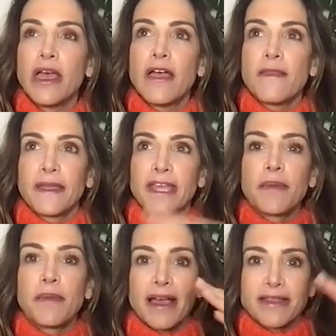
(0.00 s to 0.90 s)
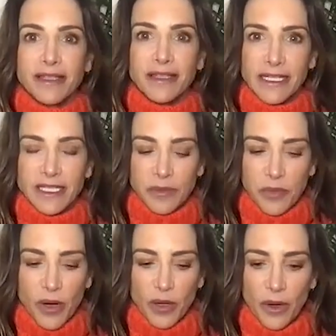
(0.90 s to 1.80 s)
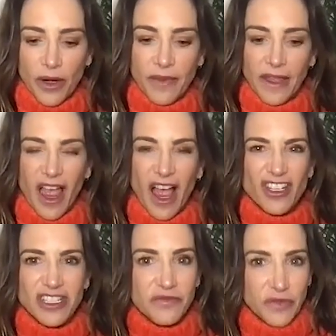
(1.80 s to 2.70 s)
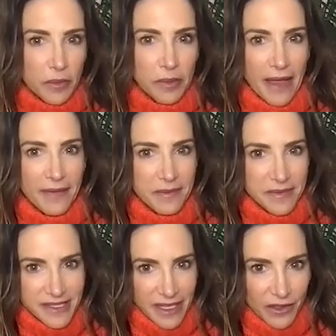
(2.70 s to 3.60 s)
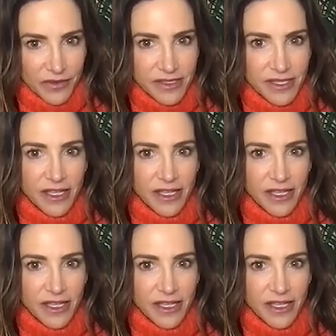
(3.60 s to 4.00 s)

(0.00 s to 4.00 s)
they keep escalating to the point where they actually feel bad themselves.